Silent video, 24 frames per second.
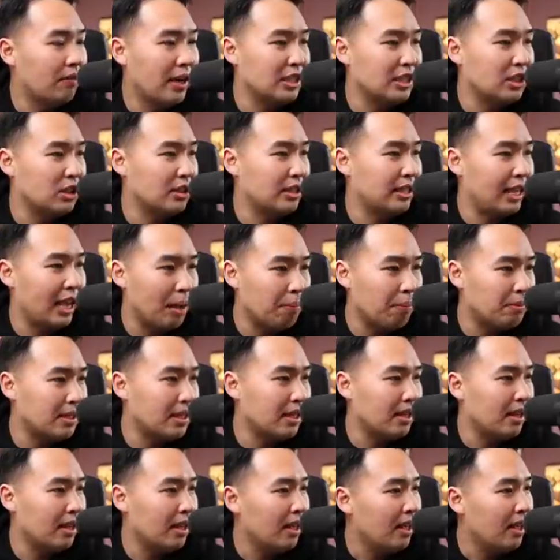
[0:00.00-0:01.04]
just kept
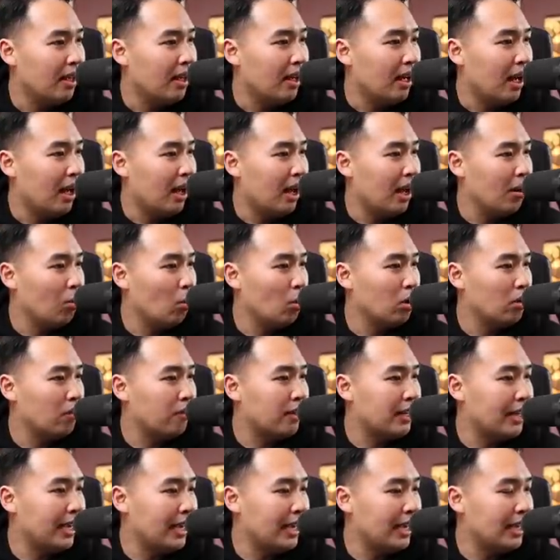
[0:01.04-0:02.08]
it, I would have
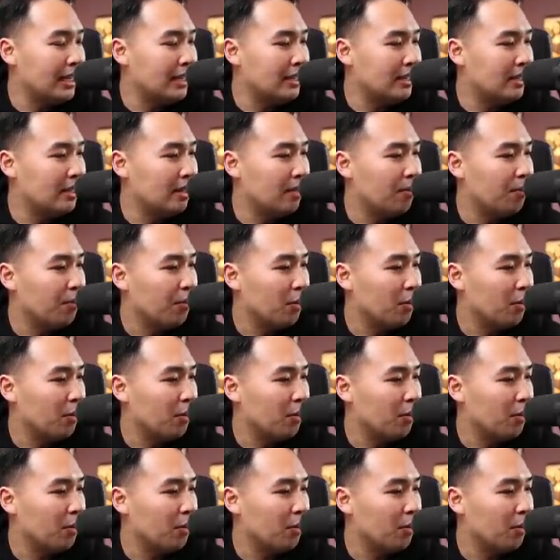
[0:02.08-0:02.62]
gained